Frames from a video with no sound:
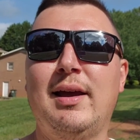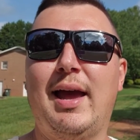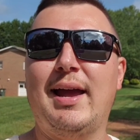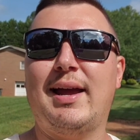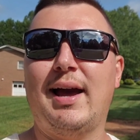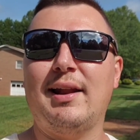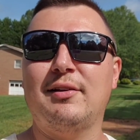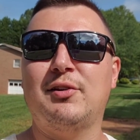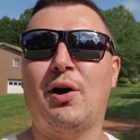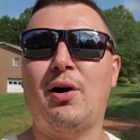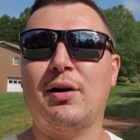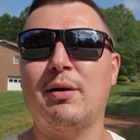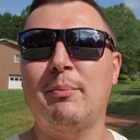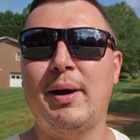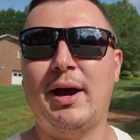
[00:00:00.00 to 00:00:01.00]
and kind of
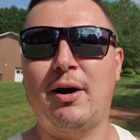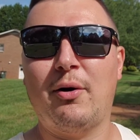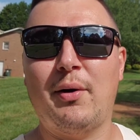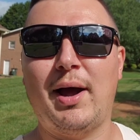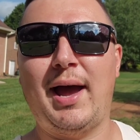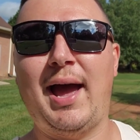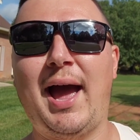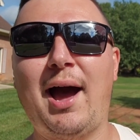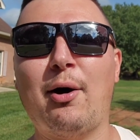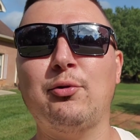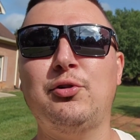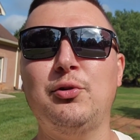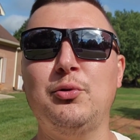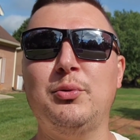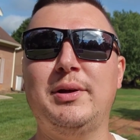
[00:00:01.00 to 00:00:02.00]
talk about how
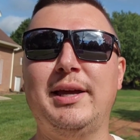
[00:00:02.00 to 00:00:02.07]
to